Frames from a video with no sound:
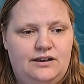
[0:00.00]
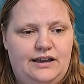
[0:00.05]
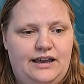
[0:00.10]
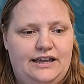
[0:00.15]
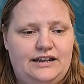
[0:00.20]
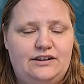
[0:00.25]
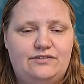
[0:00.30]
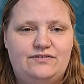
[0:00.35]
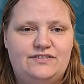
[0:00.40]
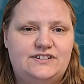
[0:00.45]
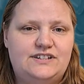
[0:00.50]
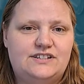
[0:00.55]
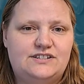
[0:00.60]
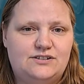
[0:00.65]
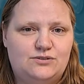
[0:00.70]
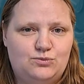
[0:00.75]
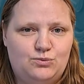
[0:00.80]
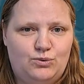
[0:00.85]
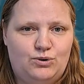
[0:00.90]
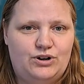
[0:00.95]
And if it
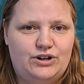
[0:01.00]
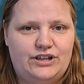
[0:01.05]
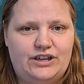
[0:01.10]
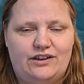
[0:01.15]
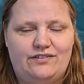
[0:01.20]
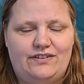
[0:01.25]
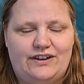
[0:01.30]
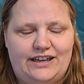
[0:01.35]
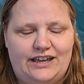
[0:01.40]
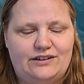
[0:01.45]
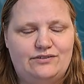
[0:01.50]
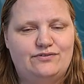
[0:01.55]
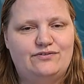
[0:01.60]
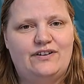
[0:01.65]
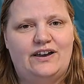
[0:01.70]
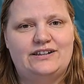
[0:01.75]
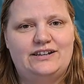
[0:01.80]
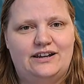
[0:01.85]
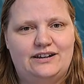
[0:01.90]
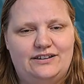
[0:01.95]
doesn't work, if I can't
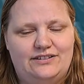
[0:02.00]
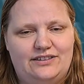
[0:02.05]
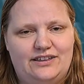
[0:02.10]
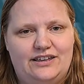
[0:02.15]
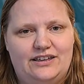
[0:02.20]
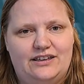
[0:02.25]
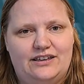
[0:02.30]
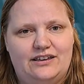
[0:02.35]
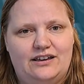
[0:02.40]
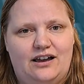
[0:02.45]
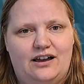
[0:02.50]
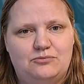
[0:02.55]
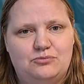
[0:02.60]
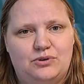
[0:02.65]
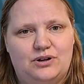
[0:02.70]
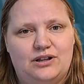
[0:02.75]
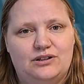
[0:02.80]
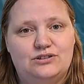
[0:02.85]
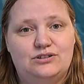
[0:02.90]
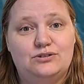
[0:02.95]
find anything,
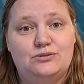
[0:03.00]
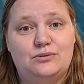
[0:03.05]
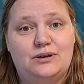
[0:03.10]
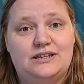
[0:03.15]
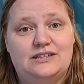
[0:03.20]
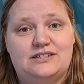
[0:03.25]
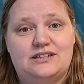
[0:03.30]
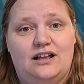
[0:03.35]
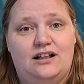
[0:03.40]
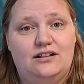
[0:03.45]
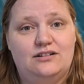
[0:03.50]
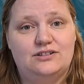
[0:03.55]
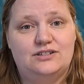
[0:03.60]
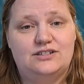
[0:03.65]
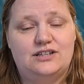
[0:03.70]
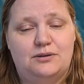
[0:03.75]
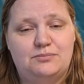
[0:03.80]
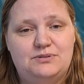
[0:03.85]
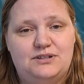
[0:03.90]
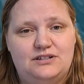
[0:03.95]
what I'll do is I'll
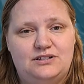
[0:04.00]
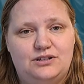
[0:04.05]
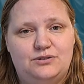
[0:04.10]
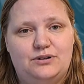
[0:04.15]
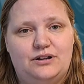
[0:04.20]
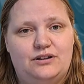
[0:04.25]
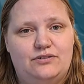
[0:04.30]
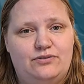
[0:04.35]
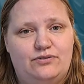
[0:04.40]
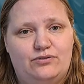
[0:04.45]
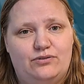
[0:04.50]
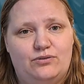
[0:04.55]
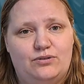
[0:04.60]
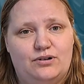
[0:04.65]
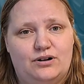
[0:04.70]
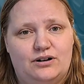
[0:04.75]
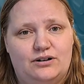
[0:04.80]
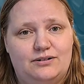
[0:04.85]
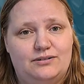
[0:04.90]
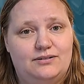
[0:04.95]
substitute it
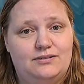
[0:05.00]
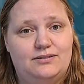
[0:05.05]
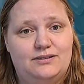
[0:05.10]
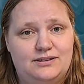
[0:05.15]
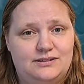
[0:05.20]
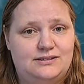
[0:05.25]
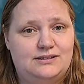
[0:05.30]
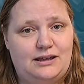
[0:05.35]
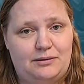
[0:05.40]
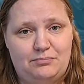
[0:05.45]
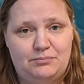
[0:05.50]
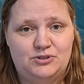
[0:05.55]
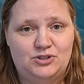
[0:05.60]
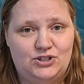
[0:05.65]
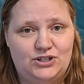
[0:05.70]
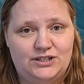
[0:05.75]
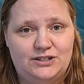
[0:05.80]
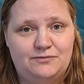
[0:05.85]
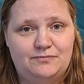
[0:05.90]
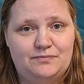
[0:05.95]
for the step
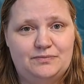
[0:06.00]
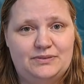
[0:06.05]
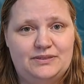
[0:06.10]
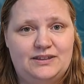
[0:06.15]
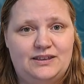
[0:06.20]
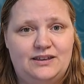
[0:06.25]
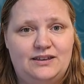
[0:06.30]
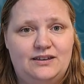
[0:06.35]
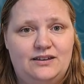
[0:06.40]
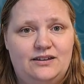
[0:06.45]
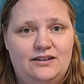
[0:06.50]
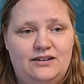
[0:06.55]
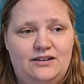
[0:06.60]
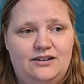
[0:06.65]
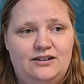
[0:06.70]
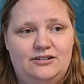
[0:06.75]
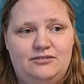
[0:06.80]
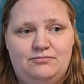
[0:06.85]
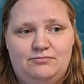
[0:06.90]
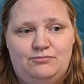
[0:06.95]
machine,
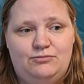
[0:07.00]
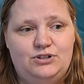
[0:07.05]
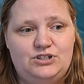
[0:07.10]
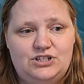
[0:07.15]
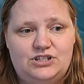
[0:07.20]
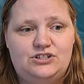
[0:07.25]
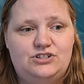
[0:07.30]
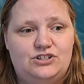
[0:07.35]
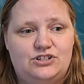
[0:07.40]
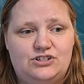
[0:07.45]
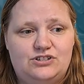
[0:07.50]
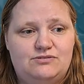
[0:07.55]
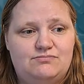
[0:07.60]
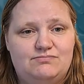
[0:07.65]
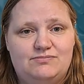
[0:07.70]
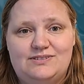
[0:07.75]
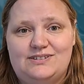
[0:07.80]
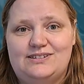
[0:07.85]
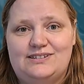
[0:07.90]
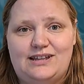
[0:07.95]
which is just
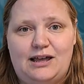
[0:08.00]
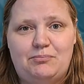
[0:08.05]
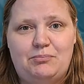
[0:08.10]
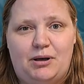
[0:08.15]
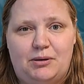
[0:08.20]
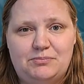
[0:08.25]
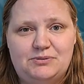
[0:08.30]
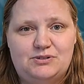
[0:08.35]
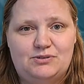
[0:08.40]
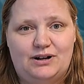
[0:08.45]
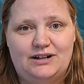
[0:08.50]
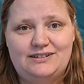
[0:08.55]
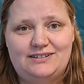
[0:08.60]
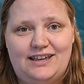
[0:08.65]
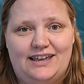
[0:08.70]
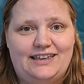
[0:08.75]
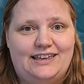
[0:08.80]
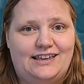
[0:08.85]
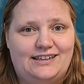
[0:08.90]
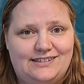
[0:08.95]
step ups, right?
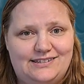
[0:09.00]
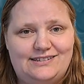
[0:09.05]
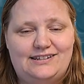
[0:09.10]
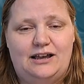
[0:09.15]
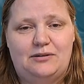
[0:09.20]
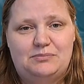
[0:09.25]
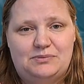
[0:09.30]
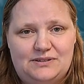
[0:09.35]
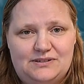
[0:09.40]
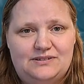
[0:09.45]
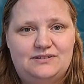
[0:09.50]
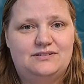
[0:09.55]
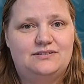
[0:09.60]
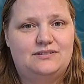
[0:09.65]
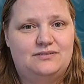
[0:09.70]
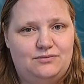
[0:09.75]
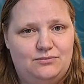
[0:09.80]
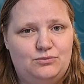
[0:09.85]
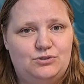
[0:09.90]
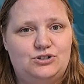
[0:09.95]
Taking steps,
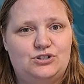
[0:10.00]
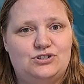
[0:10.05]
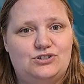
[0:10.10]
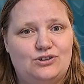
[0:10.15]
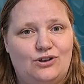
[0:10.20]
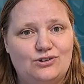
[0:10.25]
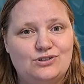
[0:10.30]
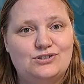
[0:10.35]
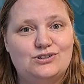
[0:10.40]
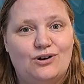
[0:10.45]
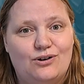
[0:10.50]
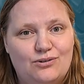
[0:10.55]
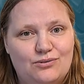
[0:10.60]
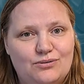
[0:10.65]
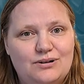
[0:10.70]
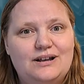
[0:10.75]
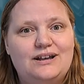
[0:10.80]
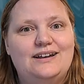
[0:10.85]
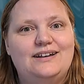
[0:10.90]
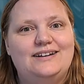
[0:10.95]
which is
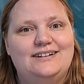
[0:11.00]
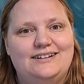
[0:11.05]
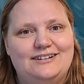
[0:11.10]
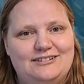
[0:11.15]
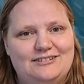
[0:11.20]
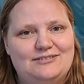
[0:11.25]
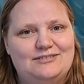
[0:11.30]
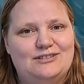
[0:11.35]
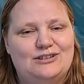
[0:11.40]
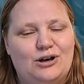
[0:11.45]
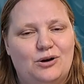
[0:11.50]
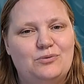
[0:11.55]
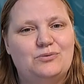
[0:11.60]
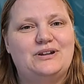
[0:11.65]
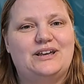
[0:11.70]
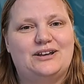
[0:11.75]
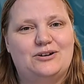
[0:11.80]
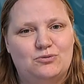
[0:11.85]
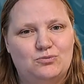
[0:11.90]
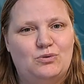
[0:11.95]
also
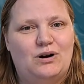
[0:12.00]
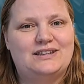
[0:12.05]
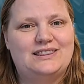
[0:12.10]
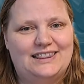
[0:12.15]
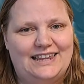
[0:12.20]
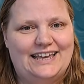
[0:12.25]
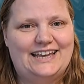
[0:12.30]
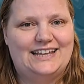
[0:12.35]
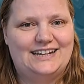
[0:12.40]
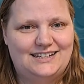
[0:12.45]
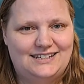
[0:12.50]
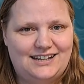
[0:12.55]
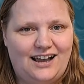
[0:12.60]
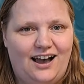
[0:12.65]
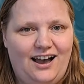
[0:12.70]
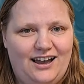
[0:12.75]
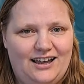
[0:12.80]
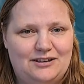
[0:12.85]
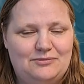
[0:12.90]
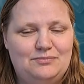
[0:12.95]
loading one leg at a
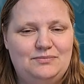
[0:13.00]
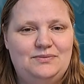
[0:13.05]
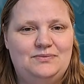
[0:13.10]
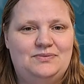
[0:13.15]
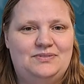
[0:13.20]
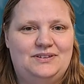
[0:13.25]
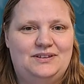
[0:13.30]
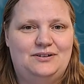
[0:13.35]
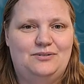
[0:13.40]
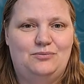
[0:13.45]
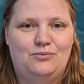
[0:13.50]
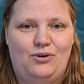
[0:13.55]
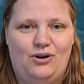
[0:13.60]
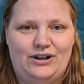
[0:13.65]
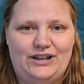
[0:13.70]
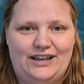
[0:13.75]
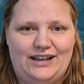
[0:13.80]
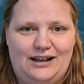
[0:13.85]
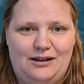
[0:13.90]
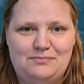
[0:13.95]
time,
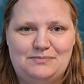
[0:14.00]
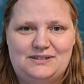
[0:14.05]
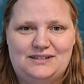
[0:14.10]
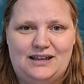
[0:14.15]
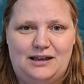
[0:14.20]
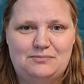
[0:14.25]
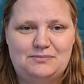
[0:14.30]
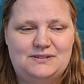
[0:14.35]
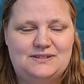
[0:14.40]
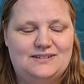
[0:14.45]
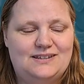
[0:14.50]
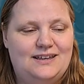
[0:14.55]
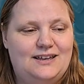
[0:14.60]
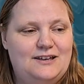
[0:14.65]
walking up steps.